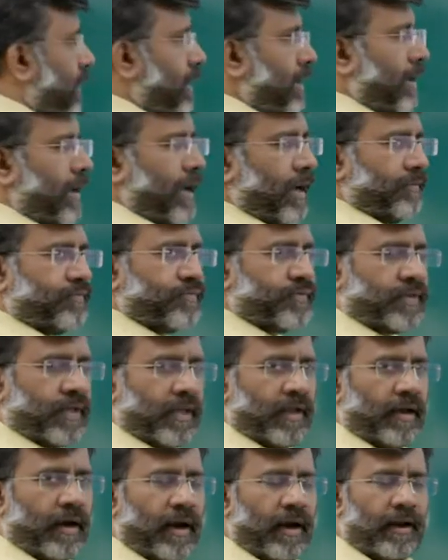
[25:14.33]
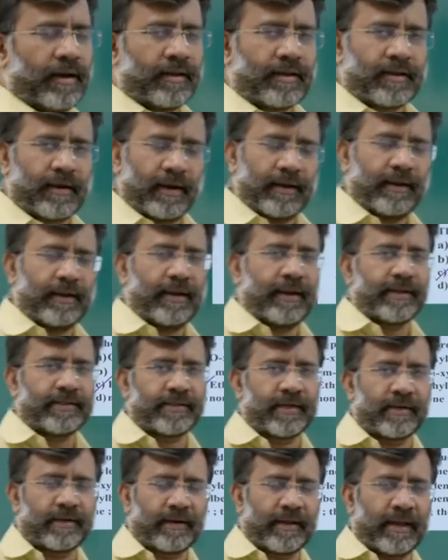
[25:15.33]
FC
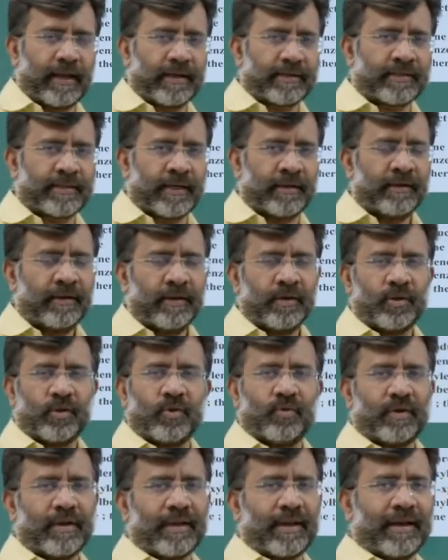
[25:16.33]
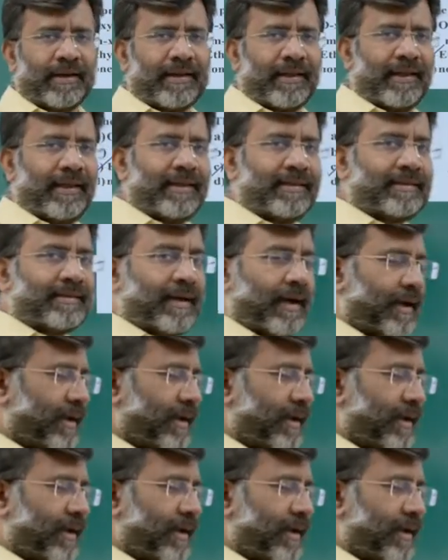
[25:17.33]
alkylation reaction, you will get ethyl